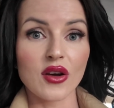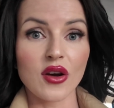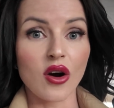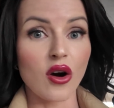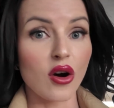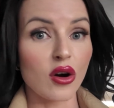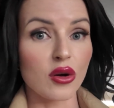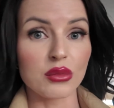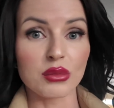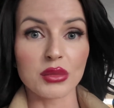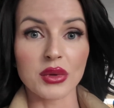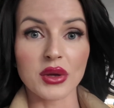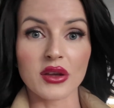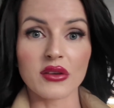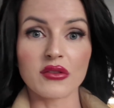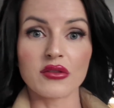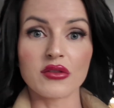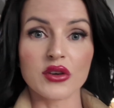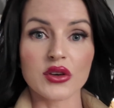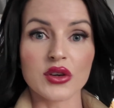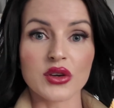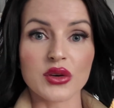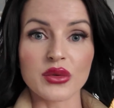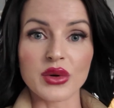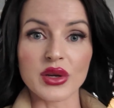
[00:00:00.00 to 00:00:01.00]
on me
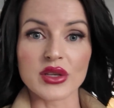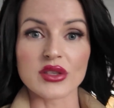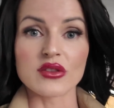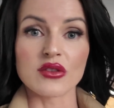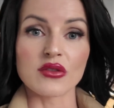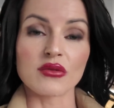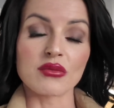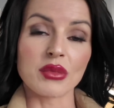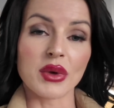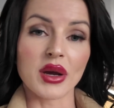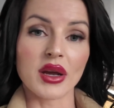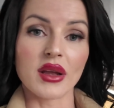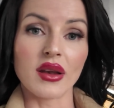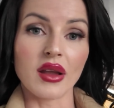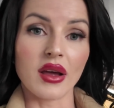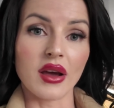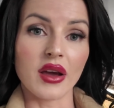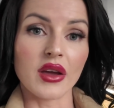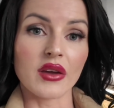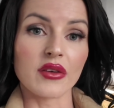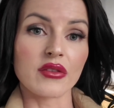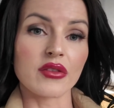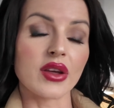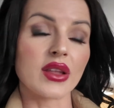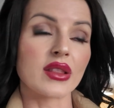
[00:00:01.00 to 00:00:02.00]
for the rest of my
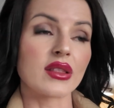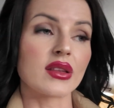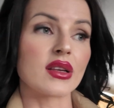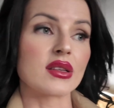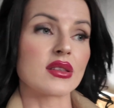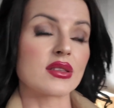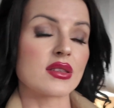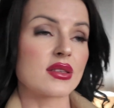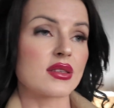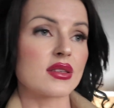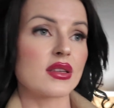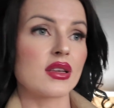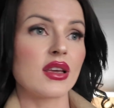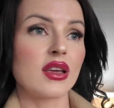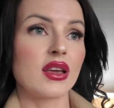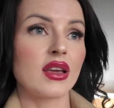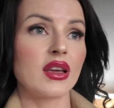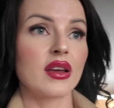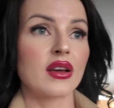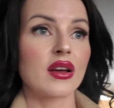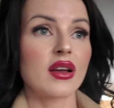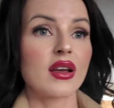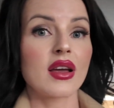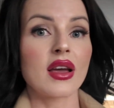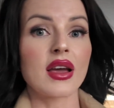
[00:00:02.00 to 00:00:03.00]
life, and then
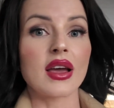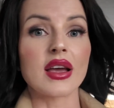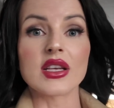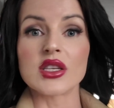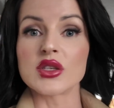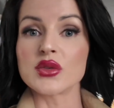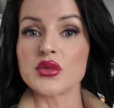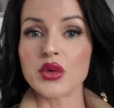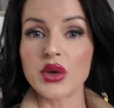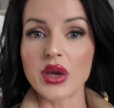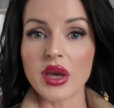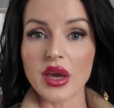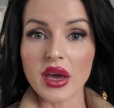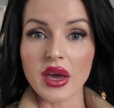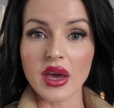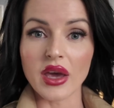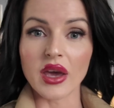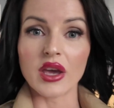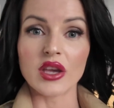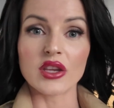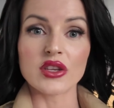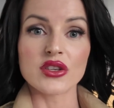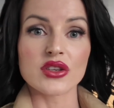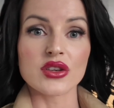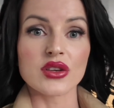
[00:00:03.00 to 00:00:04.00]
see as we
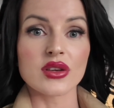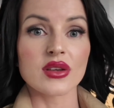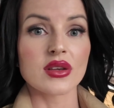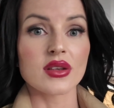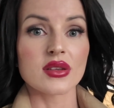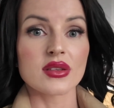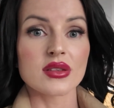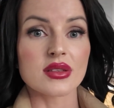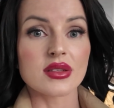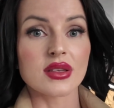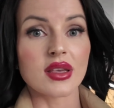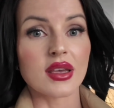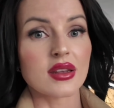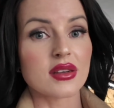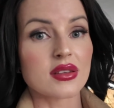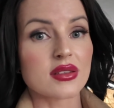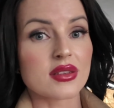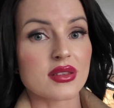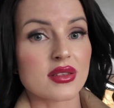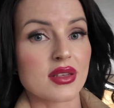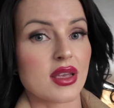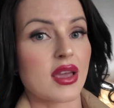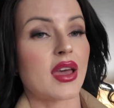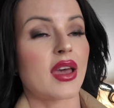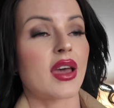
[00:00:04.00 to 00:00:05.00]
age, skin
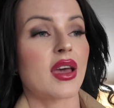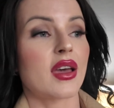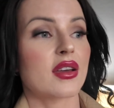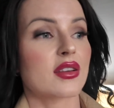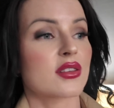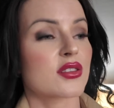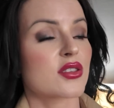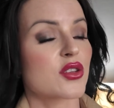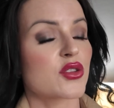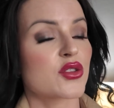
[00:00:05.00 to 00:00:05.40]
sags.